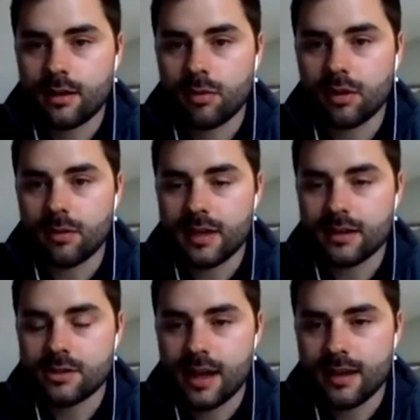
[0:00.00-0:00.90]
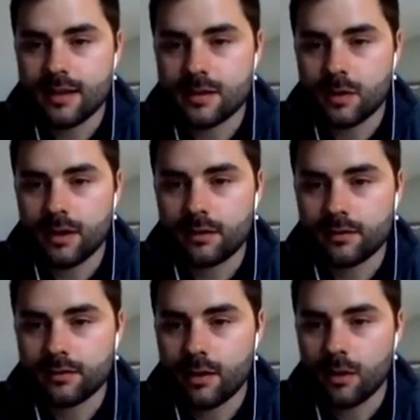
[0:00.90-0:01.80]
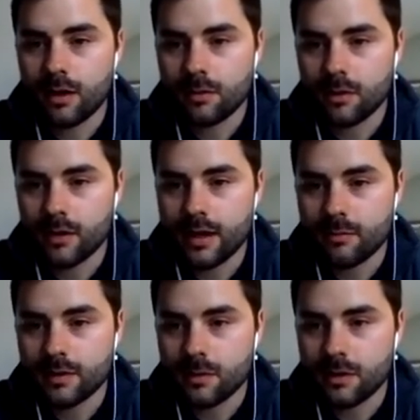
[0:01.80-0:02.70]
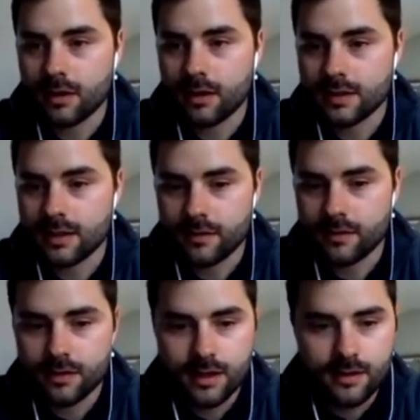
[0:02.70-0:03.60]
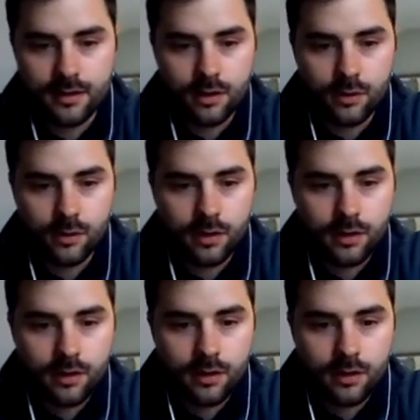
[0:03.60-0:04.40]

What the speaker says: I'll pull up that chat as well. You're welcome to read them as well, Kelsey, if there's anything new.